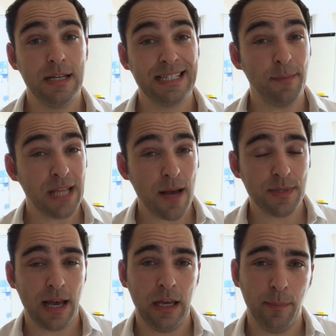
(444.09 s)

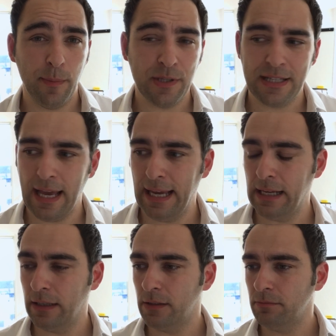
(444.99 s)
Sometimes I hear people
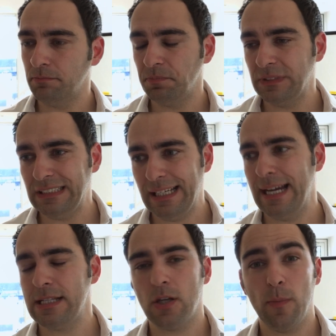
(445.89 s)
saying,
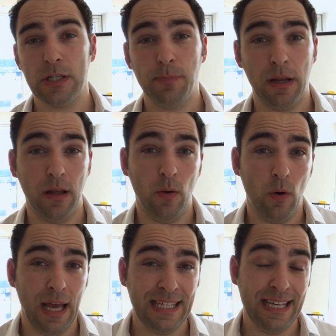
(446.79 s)
yeah, Thomas, but
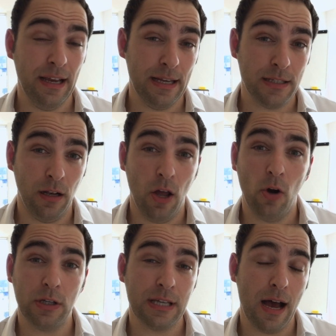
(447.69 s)
a year is a
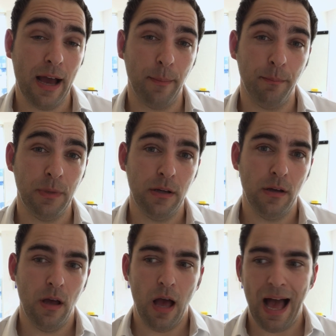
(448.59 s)
long time.
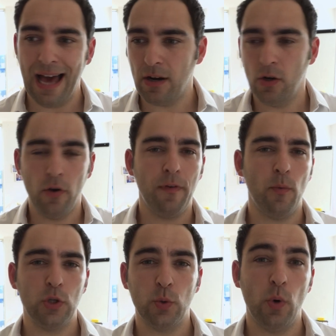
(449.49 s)
I don't know if I
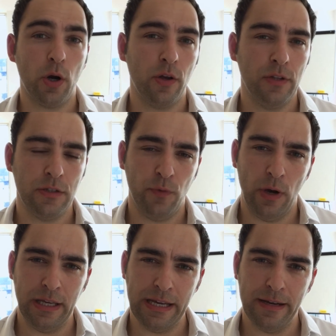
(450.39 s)
want to work on this
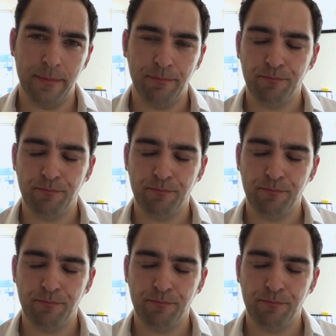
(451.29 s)
for a year.